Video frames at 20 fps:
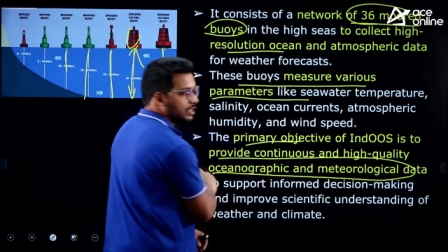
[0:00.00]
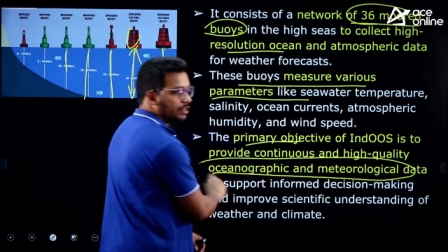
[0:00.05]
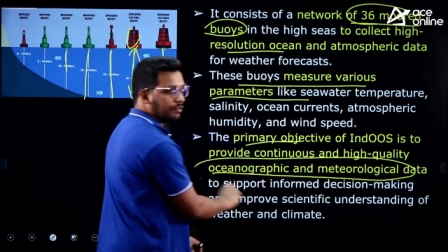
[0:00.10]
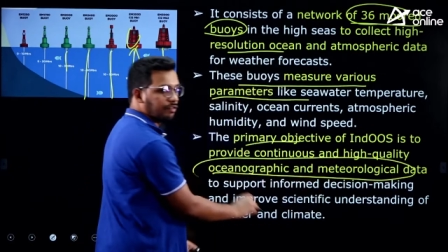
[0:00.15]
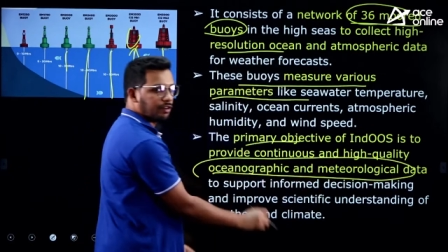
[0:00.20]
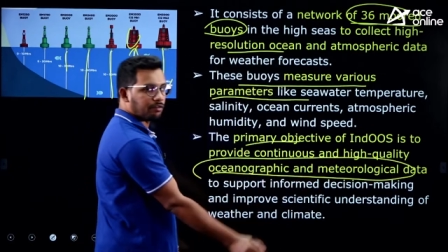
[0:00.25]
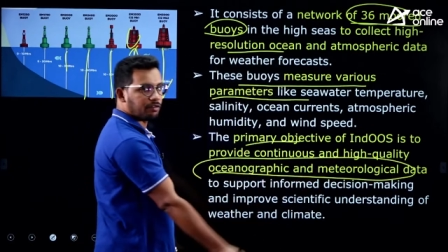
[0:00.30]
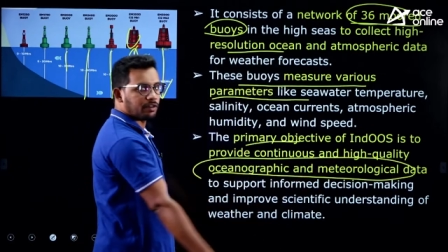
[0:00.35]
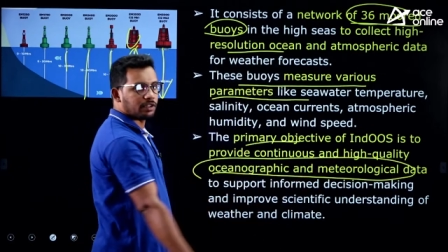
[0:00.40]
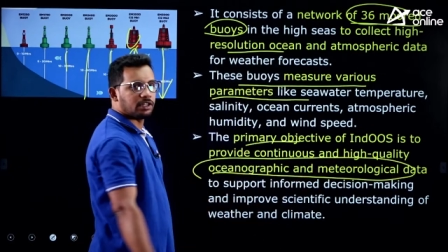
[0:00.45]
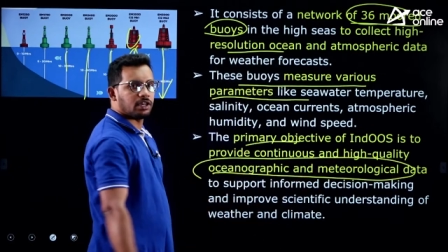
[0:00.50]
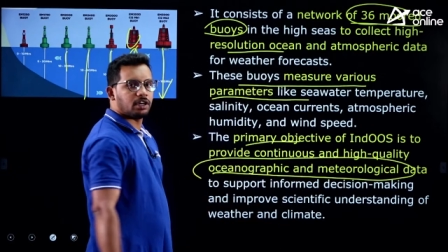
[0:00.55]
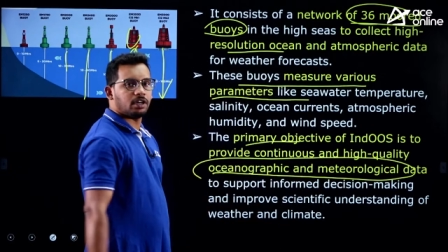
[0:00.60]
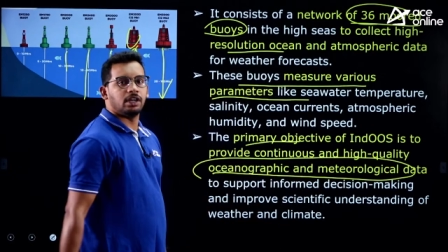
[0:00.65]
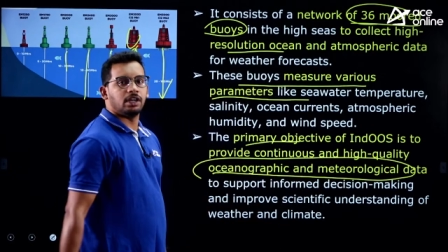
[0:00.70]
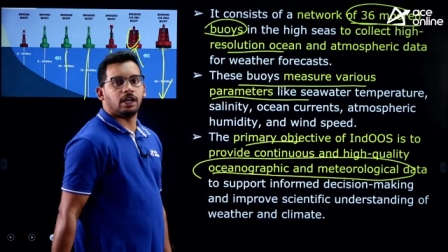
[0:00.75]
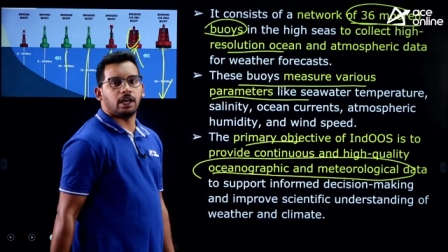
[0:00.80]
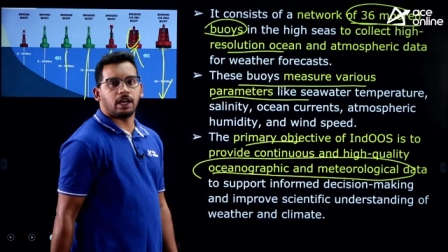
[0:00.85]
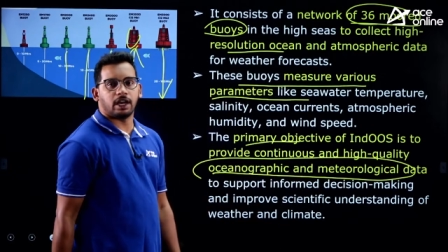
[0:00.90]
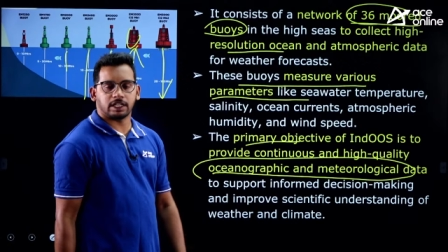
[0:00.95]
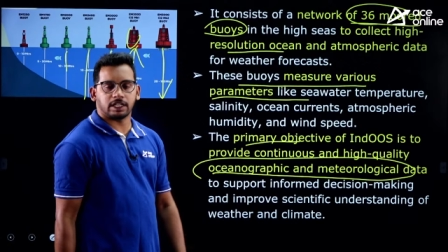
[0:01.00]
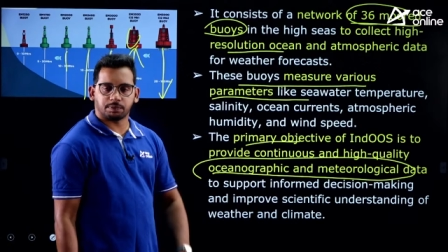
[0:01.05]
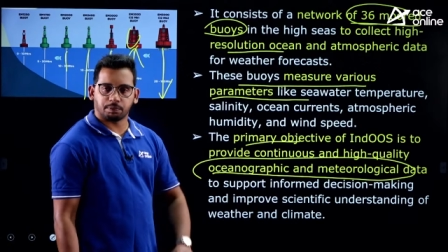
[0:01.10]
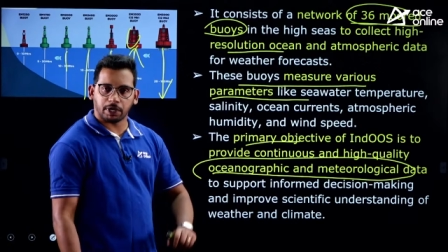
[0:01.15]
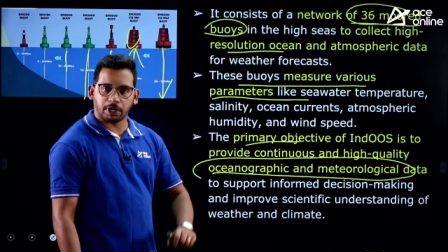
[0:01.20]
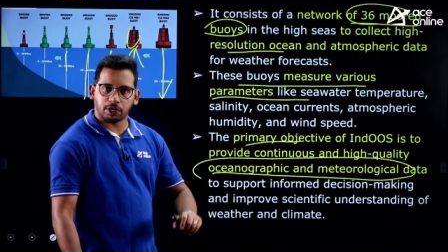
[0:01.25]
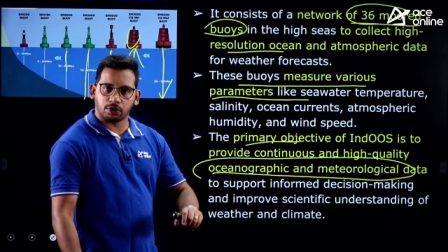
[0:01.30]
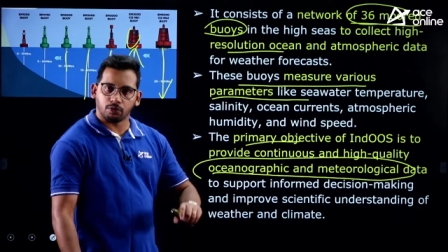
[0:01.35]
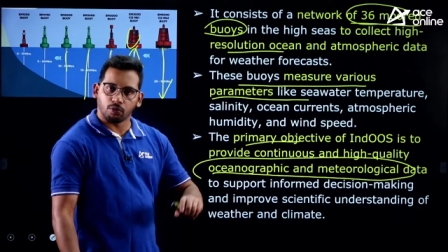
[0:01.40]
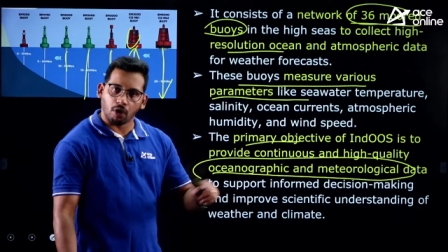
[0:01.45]
given for the
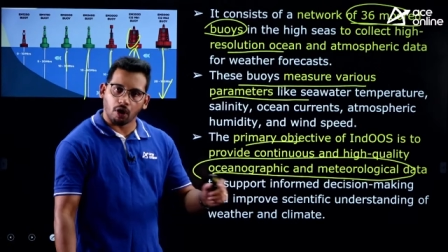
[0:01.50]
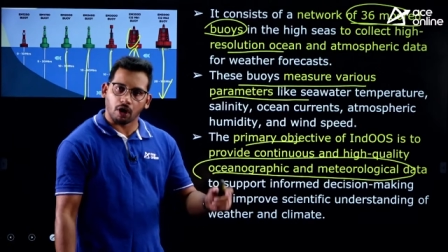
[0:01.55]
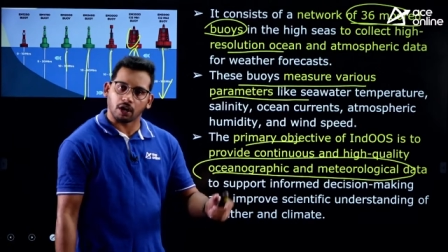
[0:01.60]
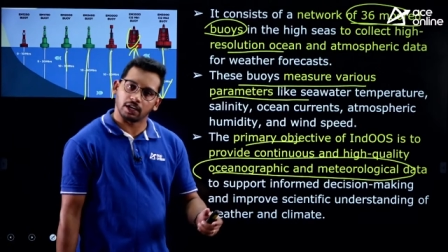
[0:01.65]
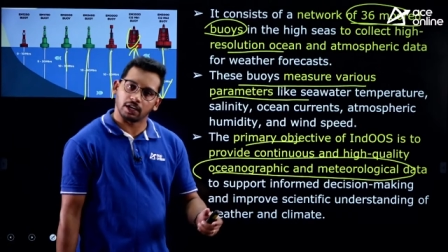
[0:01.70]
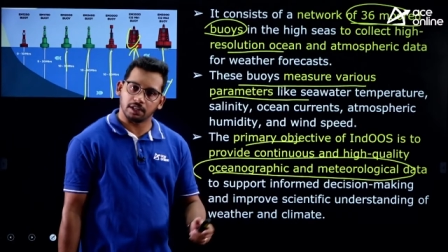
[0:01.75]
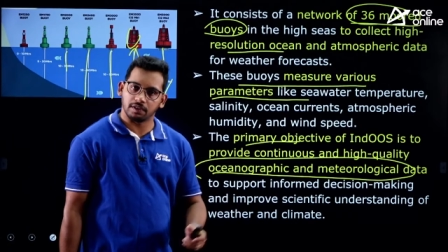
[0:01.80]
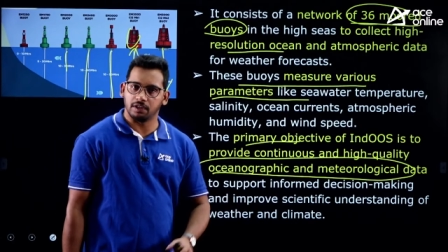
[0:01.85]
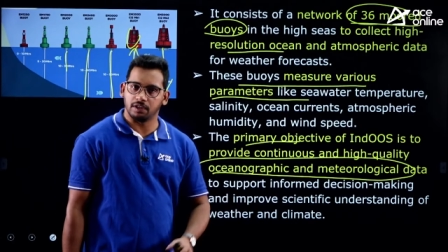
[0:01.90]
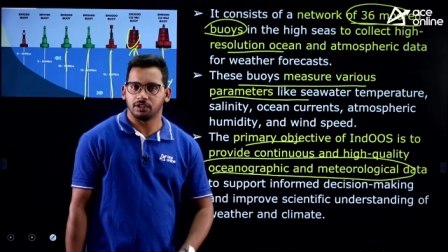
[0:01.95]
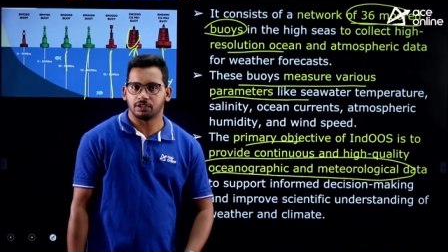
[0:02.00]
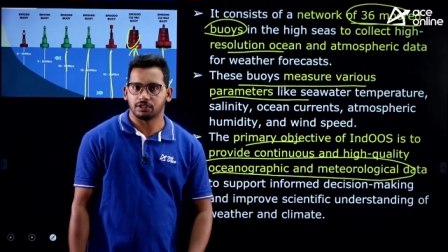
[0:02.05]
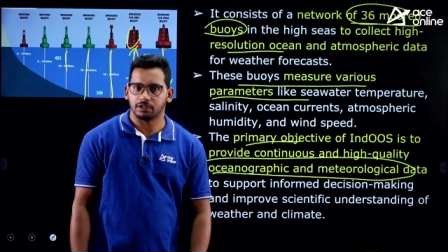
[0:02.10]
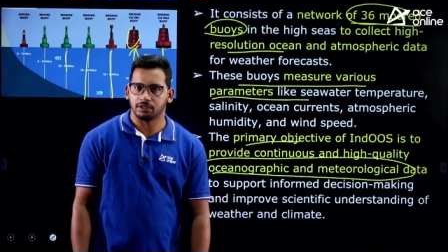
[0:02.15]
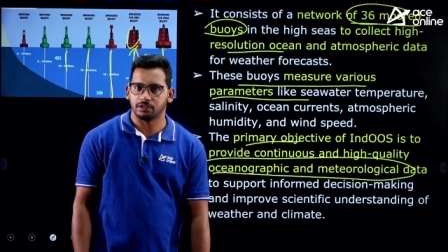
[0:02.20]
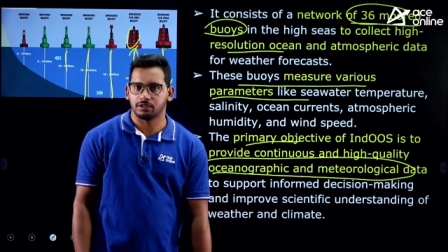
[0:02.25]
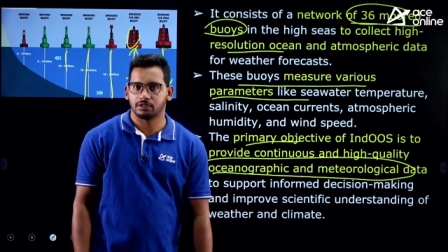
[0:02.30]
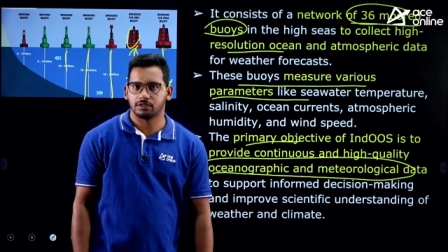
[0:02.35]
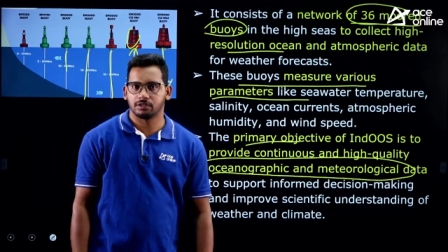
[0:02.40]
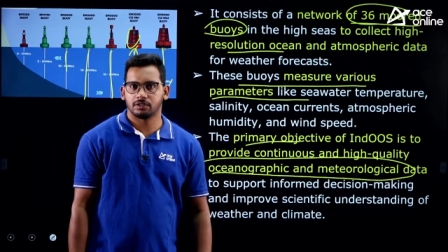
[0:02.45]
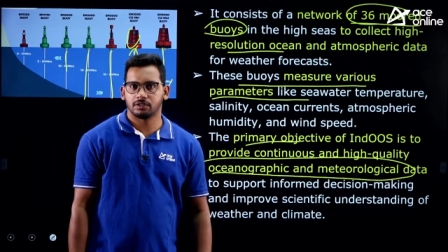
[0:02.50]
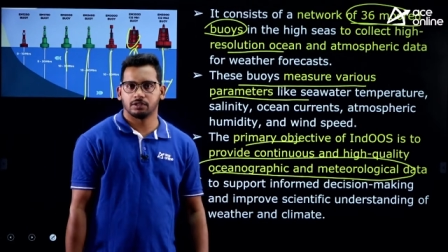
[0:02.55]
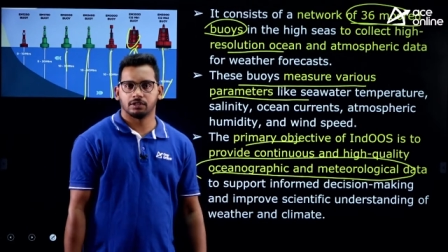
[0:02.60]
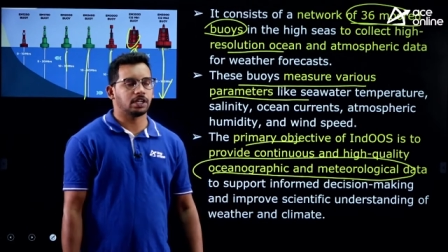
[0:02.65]
respective organizations.